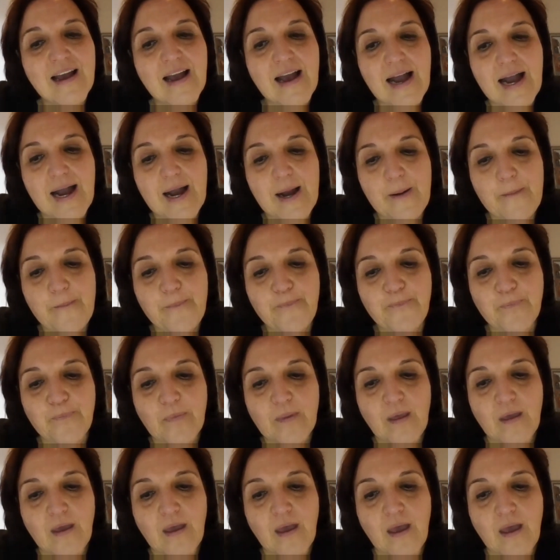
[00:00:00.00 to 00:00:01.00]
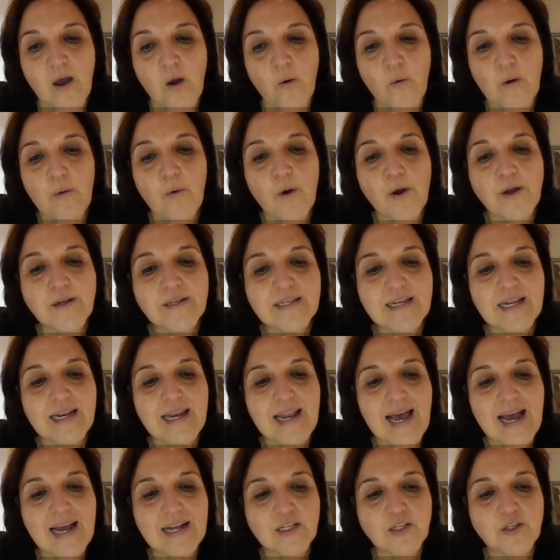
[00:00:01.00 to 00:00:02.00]
Um, cool. We weren't
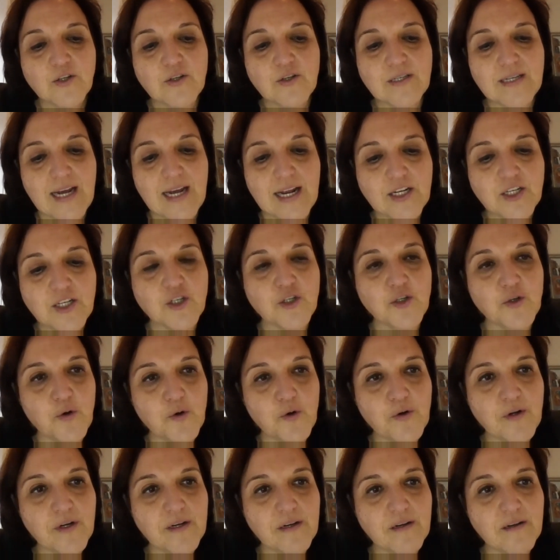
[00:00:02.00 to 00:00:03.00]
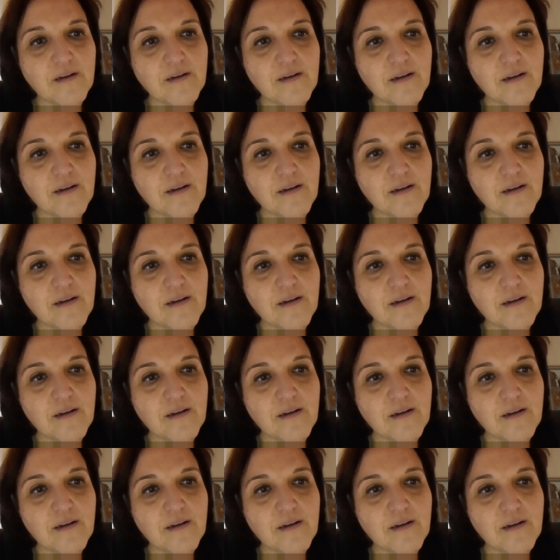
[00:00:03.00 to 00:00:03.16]
allowed to touch Jordan,